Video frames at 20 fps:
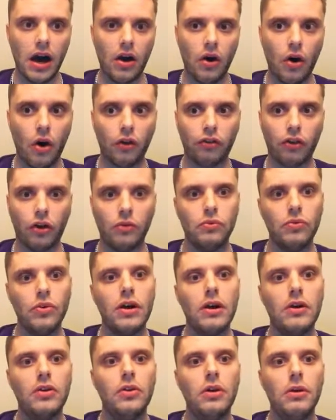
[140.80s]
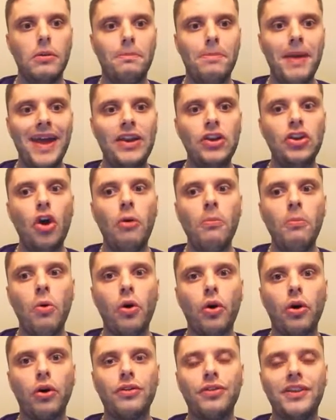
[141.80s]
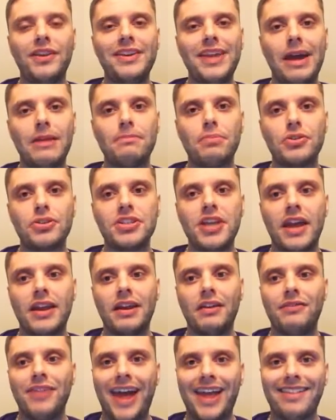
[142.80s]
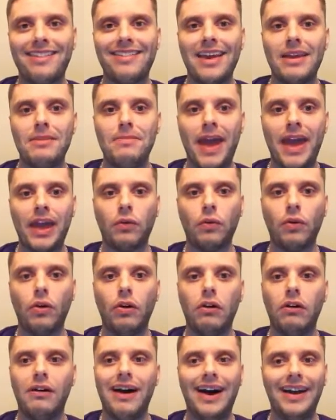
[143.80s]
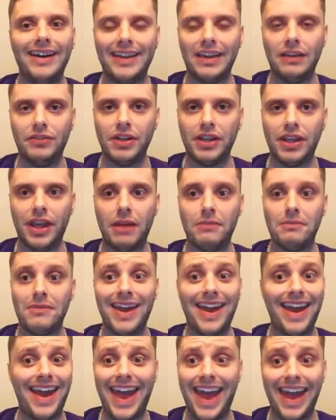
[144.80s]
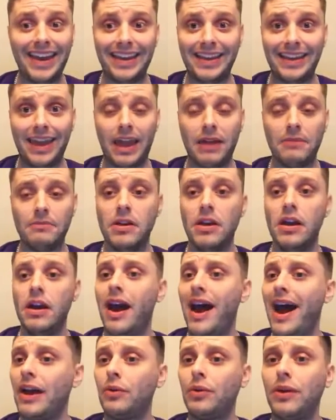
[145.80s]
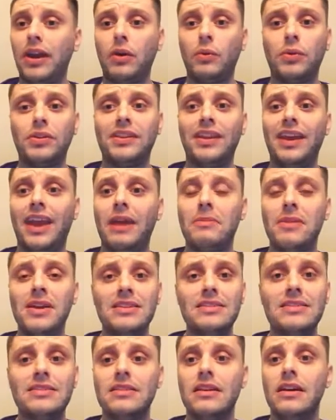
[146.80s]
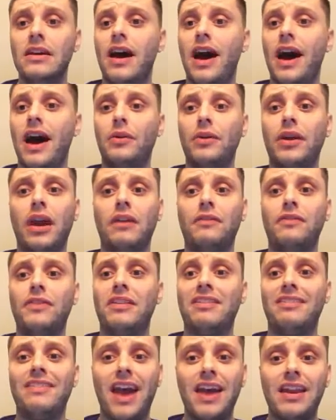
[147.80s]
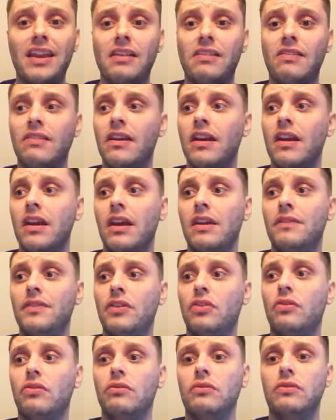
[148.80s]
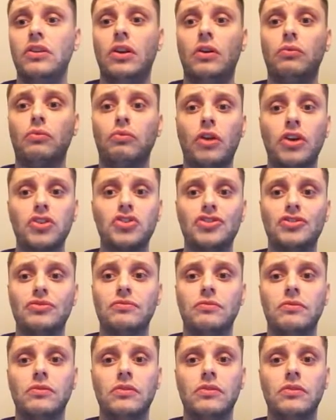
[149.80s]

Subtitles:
Also, bet no more than 10% of that said bankroll on a given game, any game. I don't care what the game is. I don't care if it's tennis, if it's Russian